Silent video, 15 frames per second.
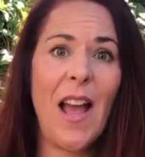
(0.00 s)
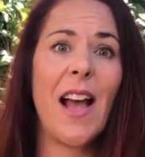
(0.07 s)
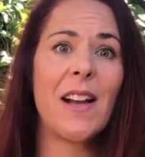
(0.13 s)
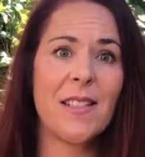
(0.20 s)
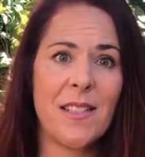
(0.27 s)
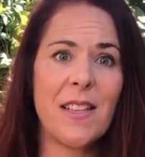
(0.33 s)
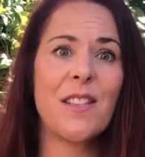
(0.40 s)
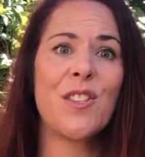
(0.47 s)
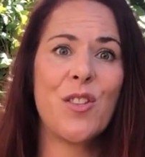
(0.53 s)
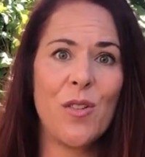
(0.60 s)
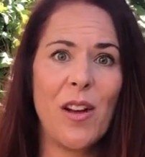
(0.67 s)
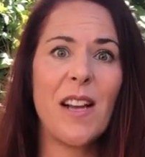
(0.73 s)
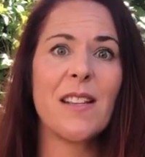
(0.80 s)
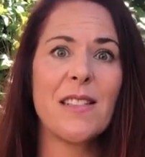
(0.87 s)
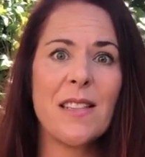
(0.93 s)
access to
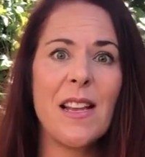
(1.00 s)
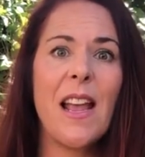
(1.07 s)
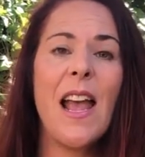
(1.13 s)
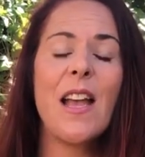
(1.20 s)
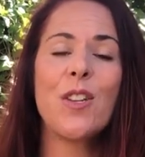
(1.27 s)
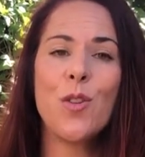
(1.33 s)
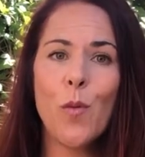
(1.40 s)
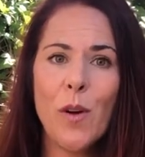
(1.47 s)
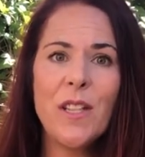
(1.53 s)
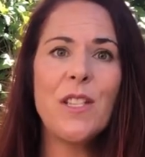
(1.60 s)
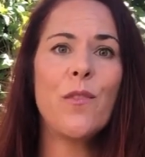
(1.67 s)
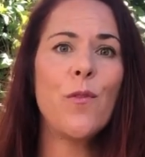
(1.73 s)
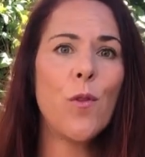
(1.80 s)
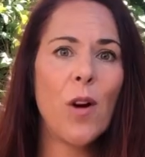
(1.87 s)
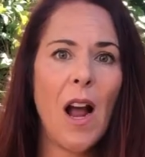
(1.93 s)
us
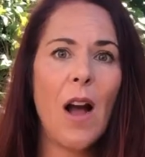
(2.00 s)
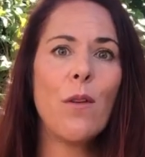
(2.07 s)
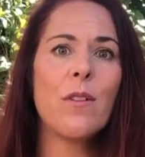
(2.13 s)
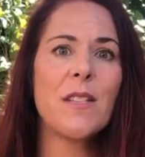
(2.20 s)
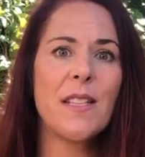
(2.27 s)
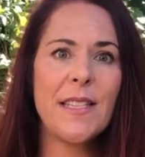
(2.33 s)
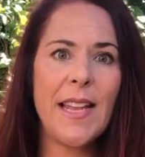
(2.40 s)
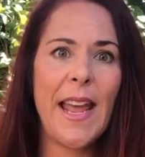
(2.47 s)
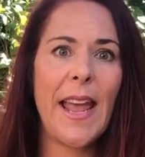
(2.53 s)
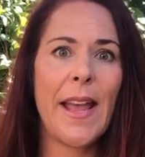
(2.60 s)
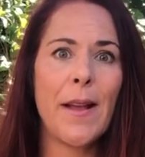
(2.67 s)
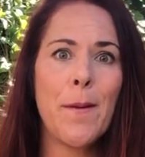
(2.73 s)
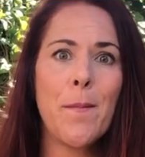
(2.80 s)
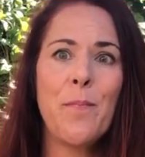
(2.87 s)
24 hours a day.